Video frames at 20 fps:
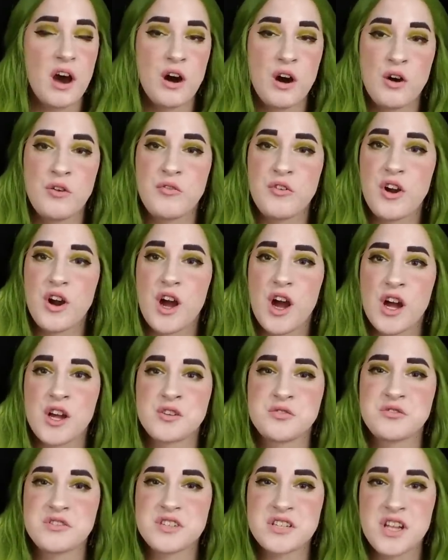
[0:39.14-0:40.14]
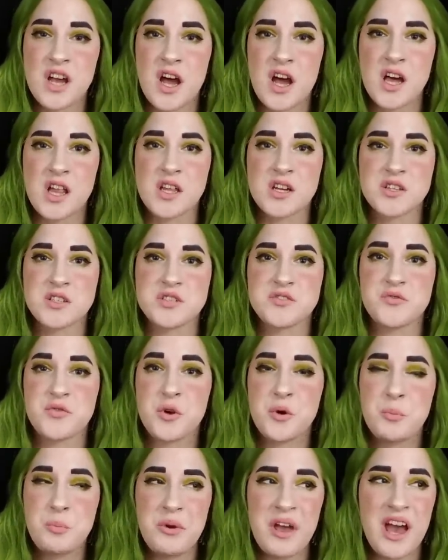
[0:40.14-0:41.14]
over a hundred dollars for
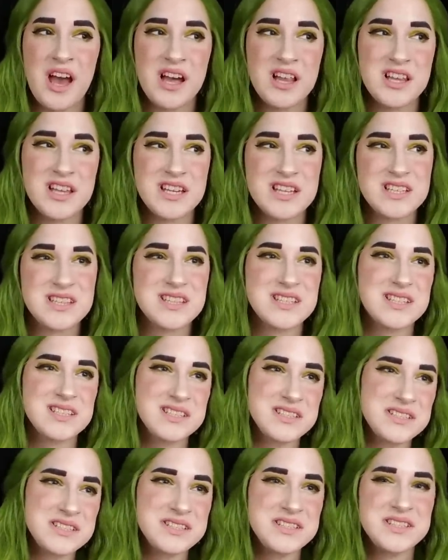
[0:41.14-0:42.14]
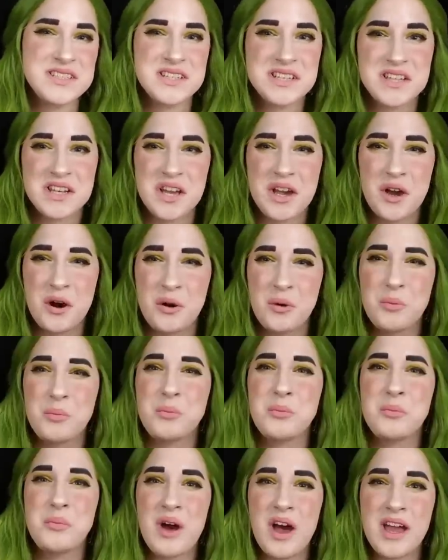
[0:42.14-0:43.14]
a palette that, you know,
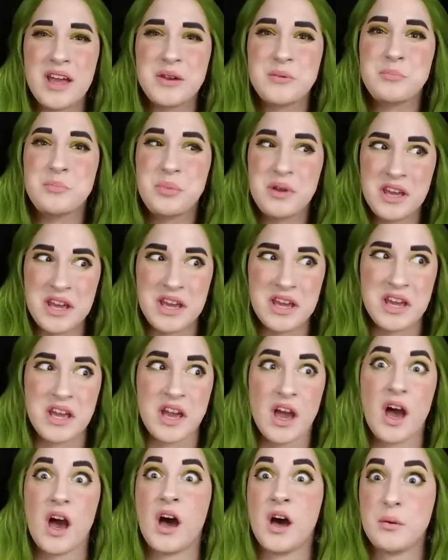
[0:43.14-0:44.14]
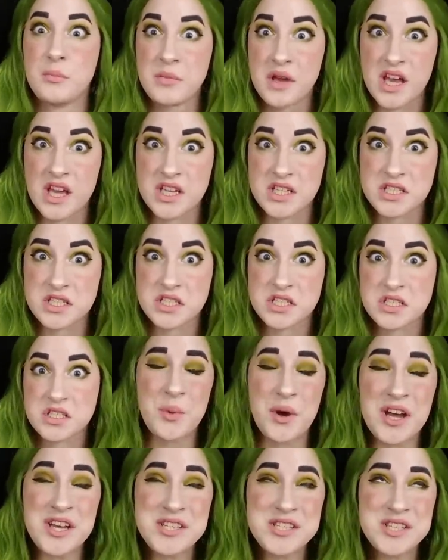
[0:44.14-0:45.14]
might be a miss.
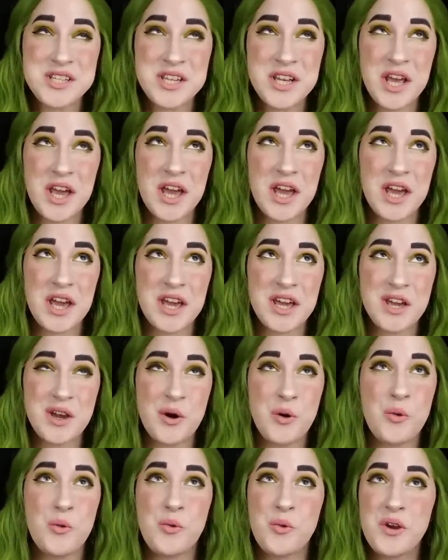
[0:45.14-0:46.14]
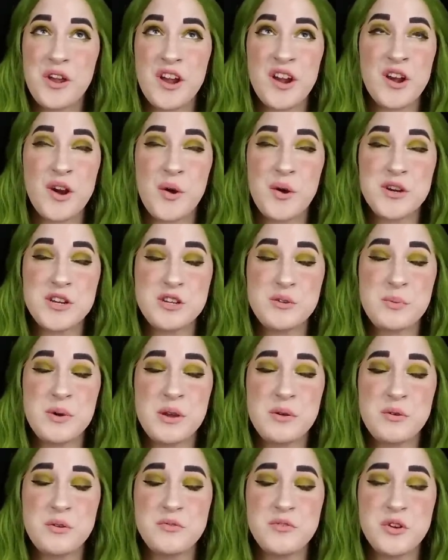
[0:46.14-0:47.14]
But today we're going to be
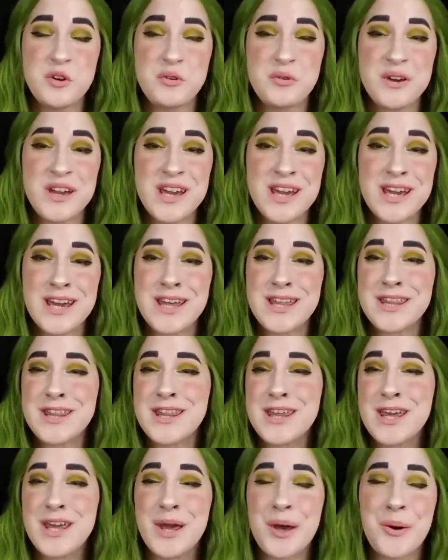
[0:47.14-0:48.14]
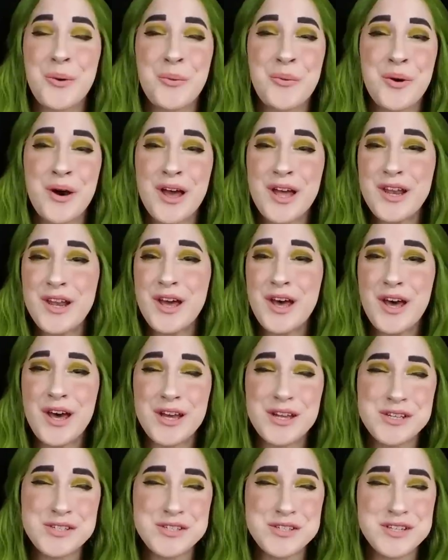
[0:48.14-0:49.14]
reviewing the one
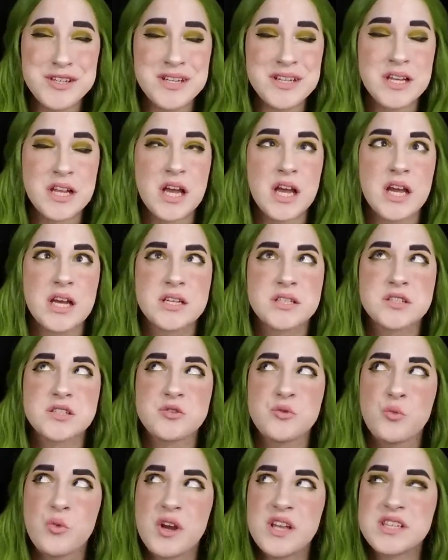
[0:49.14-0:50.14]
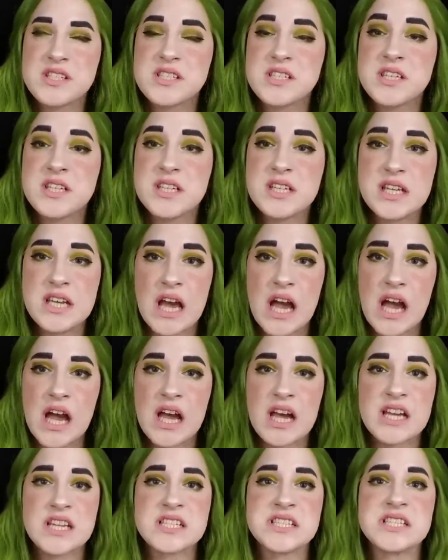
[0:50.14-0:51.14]
hundred
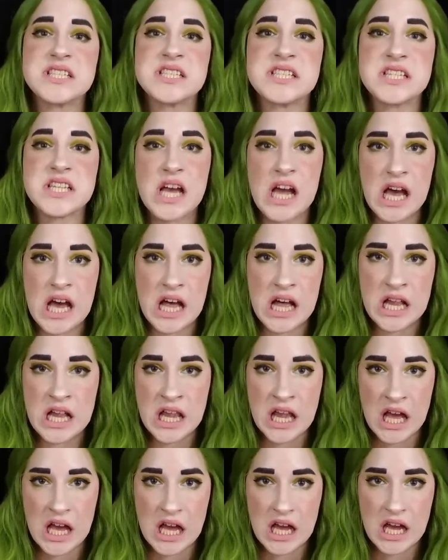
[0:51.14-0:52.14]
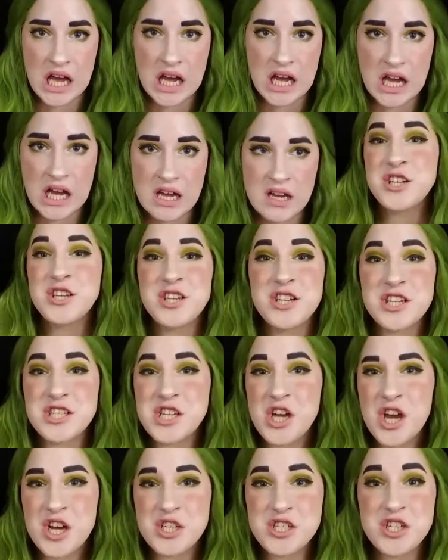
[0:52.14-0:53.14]
twenty-nine dollar
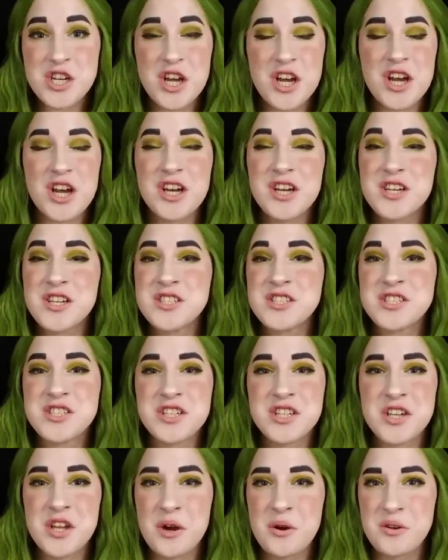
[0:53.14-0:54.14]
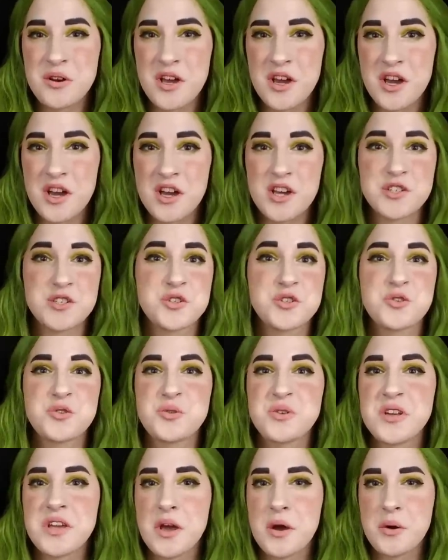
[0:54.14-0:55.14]
Natasha Denona
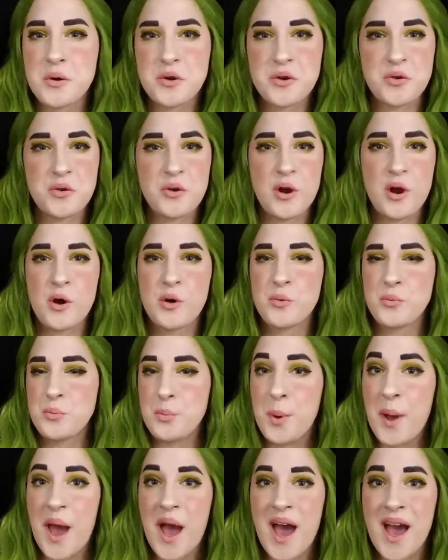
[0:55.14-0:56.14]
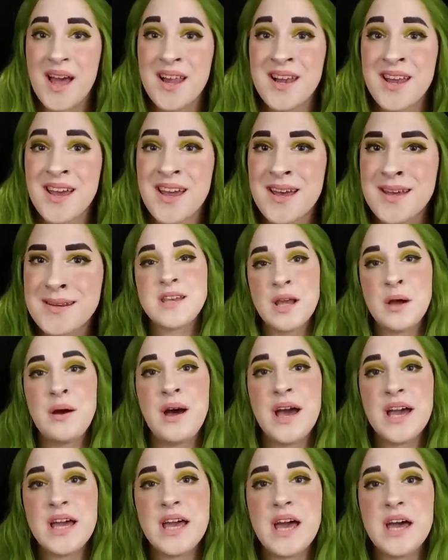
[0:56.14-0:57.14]
Triochrome Chrome palette. Now,
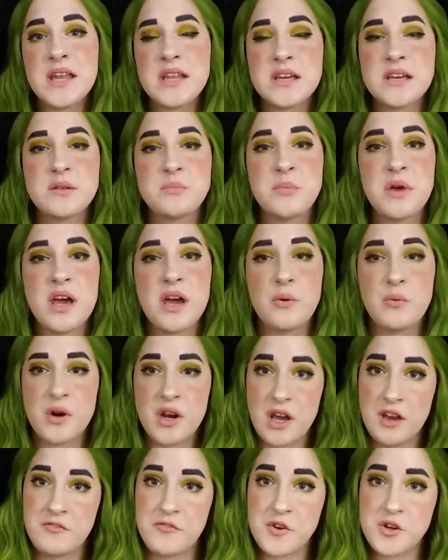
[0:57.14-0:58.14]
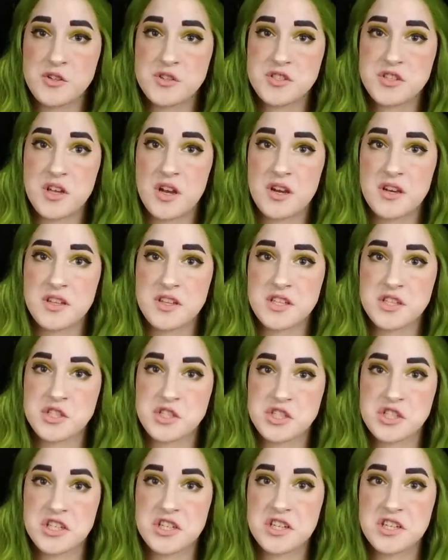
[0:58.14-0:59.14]
I gotta admit, when I first saw this
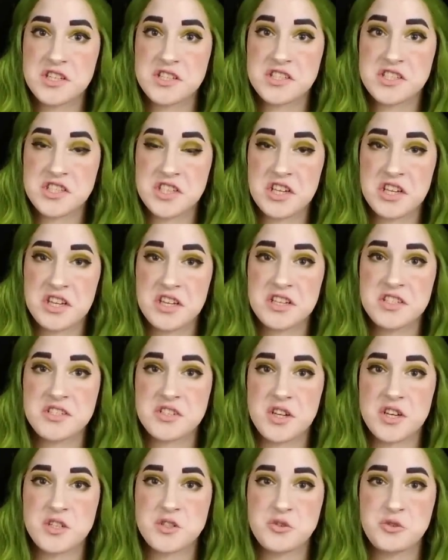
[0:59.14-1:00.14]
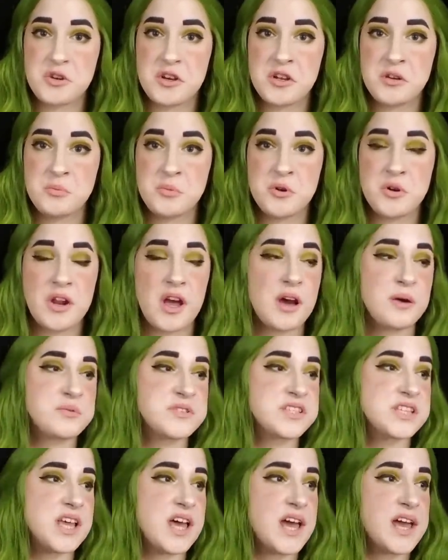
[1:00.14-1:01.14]
shiz teased on Trendmood, I
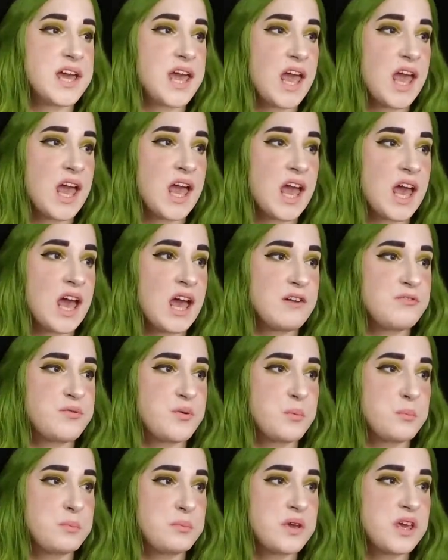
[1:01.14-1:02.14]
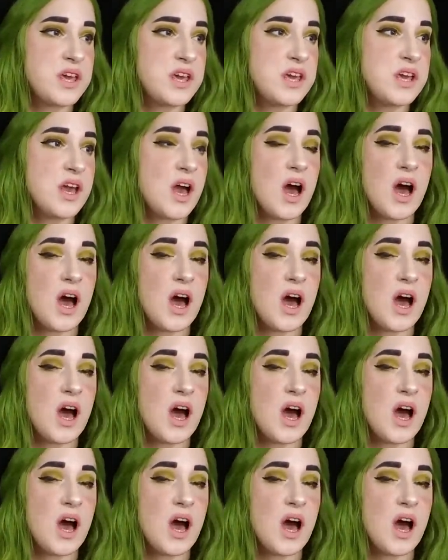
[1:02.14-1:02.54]
was like, F me